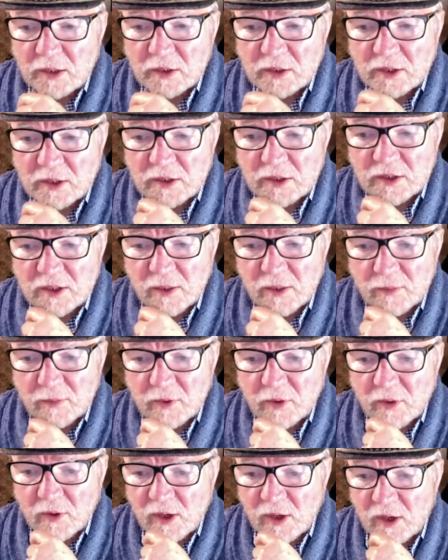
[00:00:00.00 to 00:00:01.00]
does
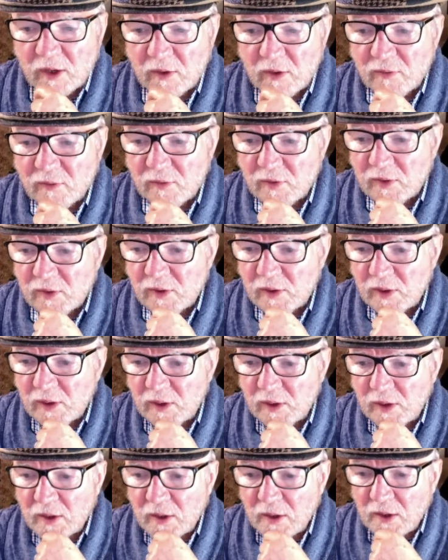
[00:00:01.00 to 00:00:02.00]
Concepto have?
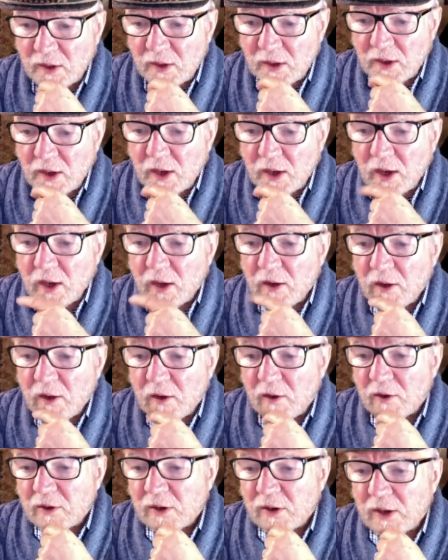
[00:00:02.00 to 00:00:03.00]

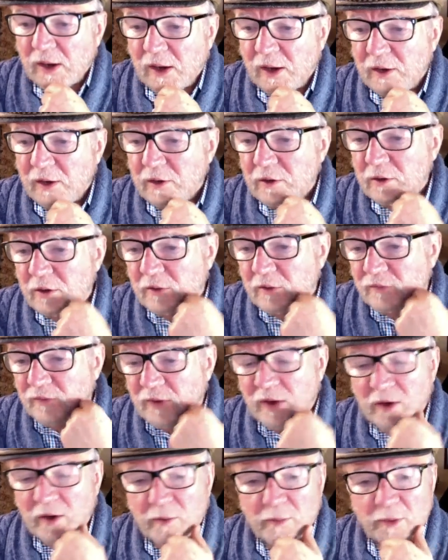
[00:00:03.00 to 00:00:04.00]
Okay, how do you
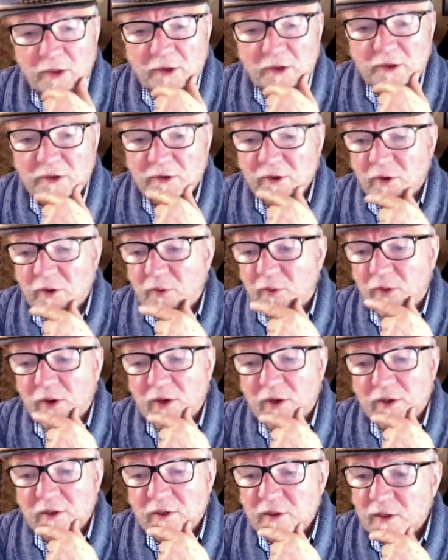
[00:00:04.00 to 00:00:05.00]
define a military
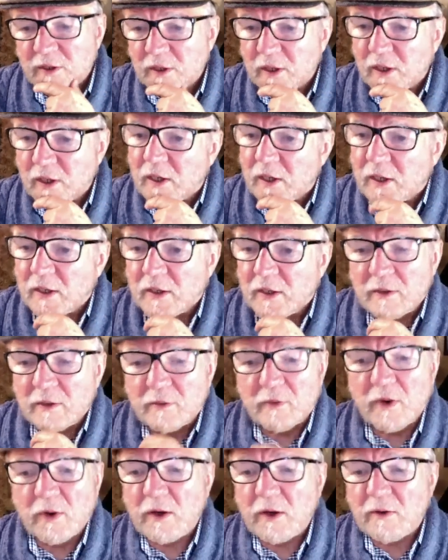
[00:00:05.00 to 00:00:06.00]
watch?
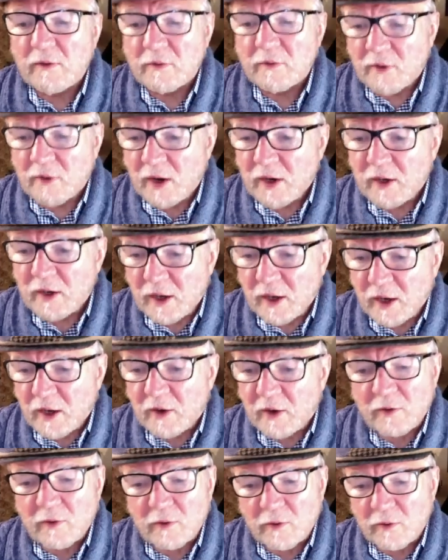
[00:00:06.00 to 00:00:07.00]
Well, right
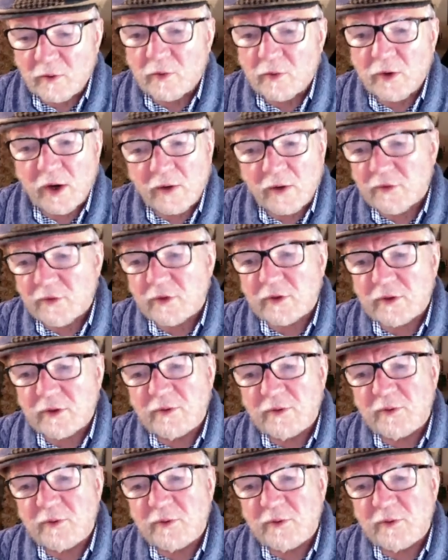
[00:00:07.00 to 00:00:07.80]
now, whatever